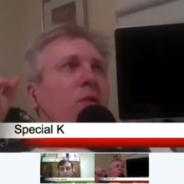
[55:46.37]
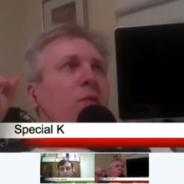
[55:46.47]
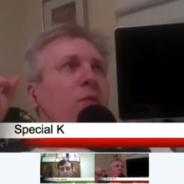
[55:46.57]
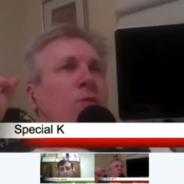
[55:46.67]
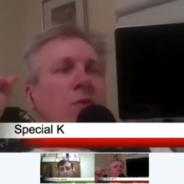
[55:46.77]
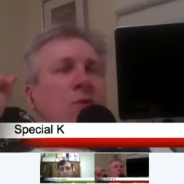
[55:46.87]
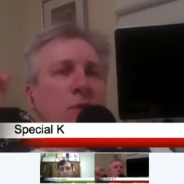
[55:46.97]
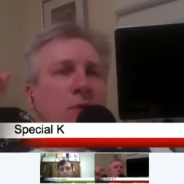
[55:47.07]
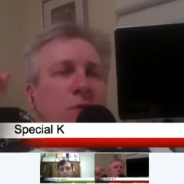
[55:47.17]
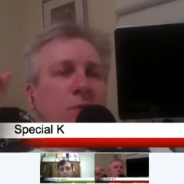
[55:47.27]
almost
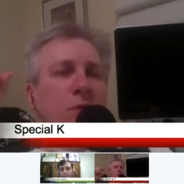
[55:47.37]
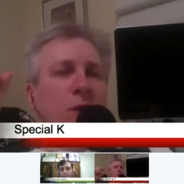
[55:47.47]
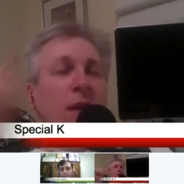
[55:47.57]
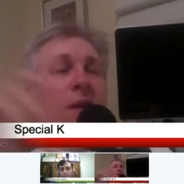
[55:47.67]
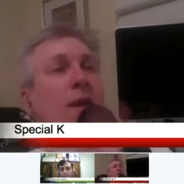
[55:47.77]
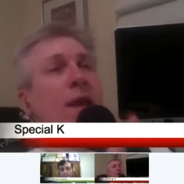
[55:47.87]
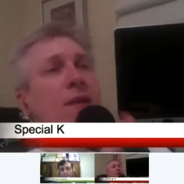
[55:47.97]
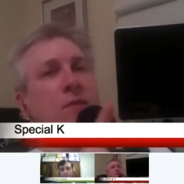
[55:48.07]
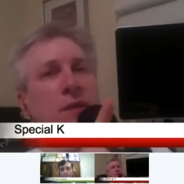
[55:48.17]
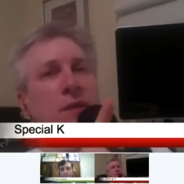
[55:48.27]
August already. And
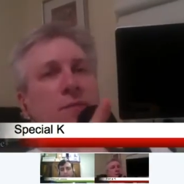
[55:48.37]
lastly,